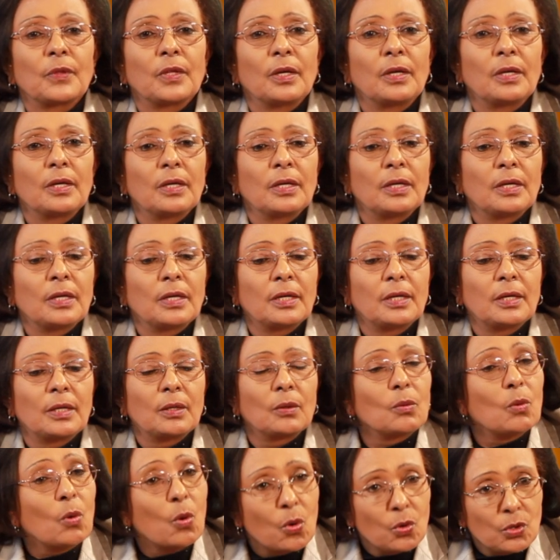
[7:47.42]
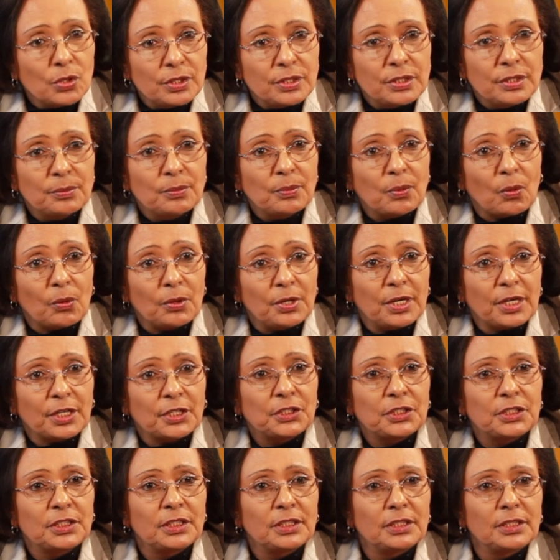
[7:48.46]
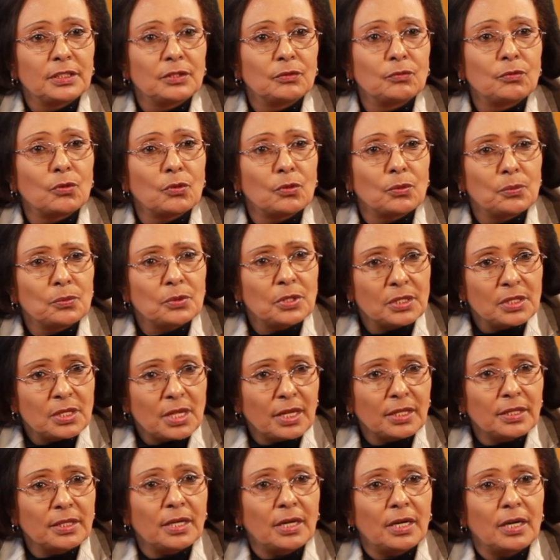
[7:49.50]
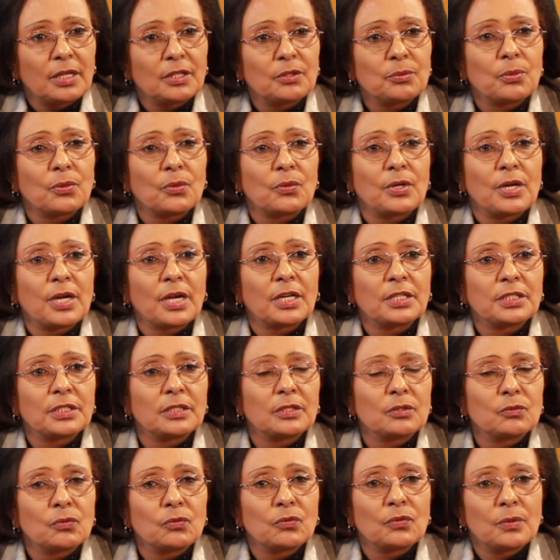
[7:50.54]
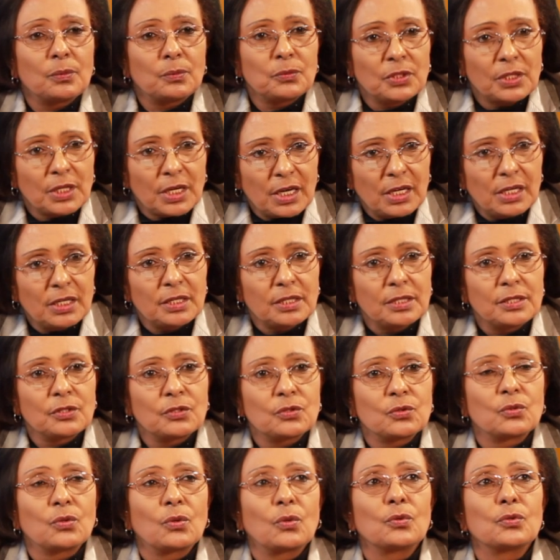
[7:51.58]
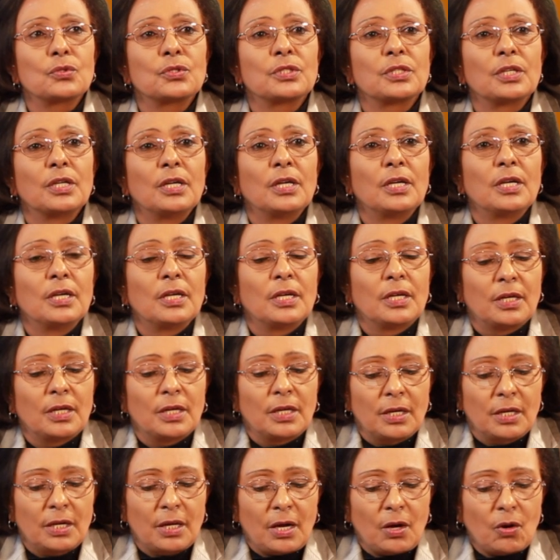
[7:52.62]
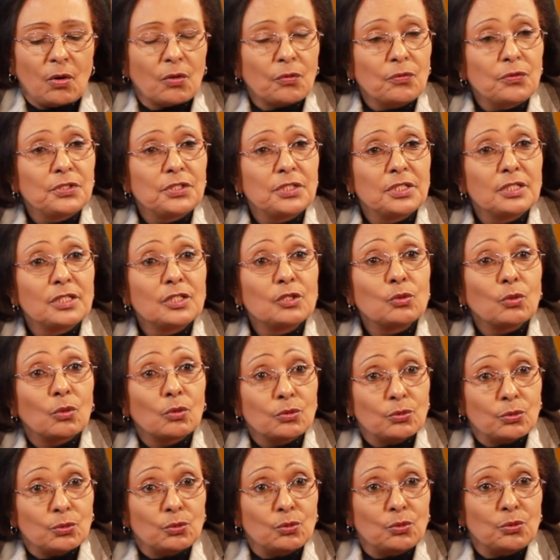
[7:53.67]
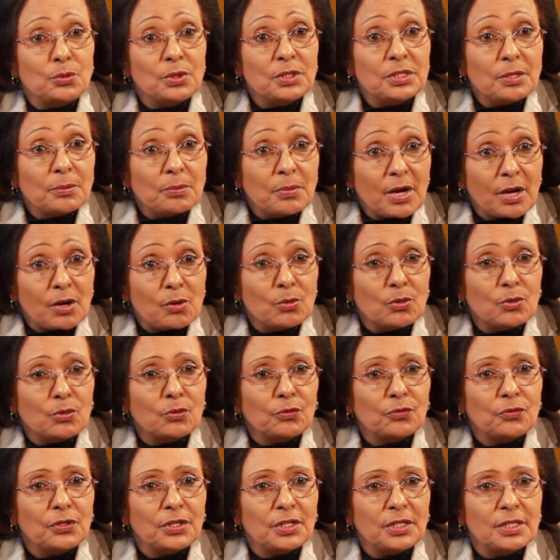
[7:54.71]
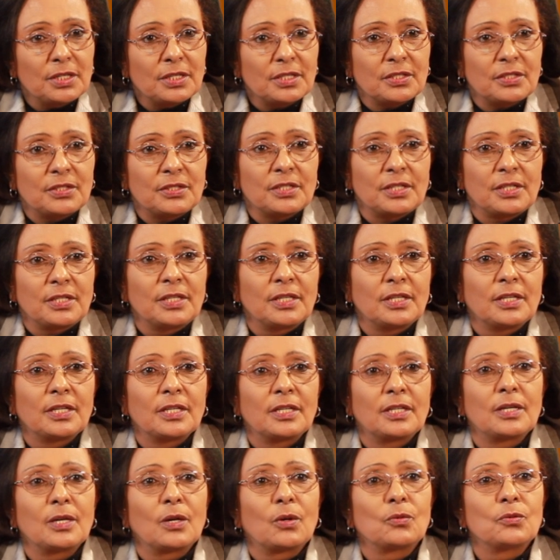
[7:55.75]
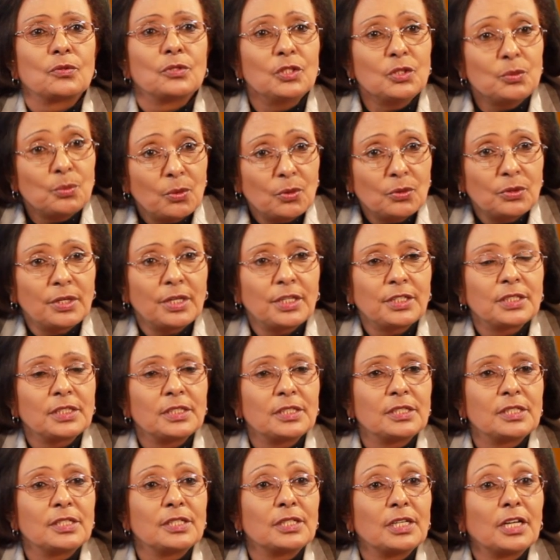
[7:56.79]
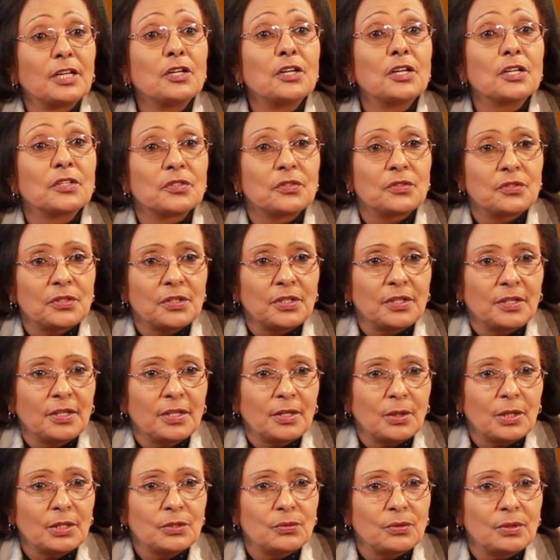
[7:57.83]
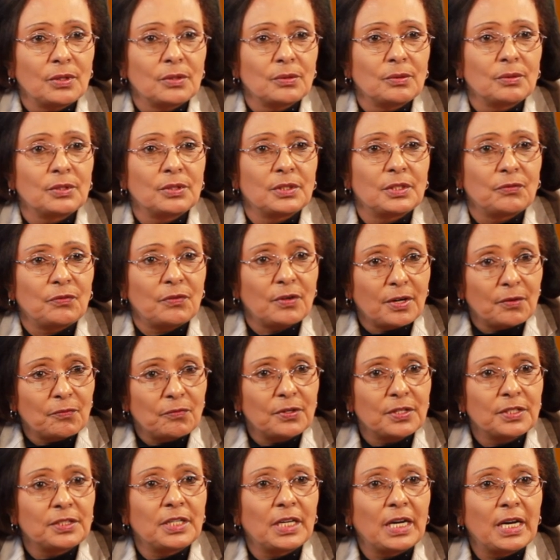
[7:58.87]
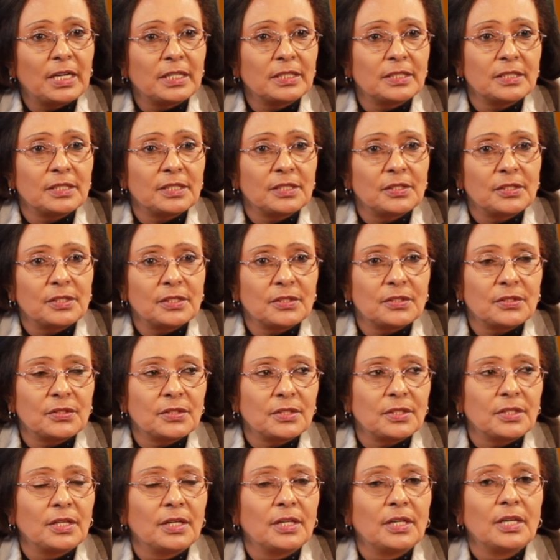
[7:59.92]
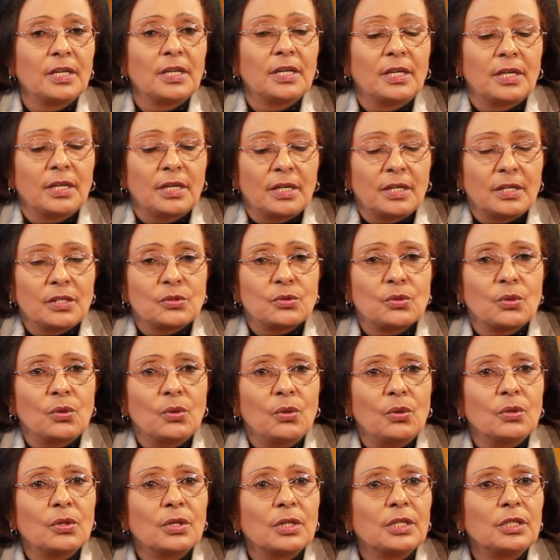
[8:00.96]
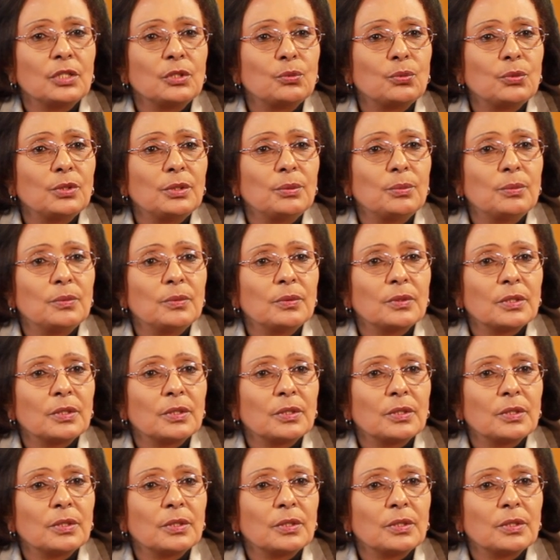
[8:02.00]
uh, gold production, from the tantalite production, from the colored stones. Our vision is also to be the backbone of the industry. Now this potash is in industry, as well say, fertilizer industry. So it will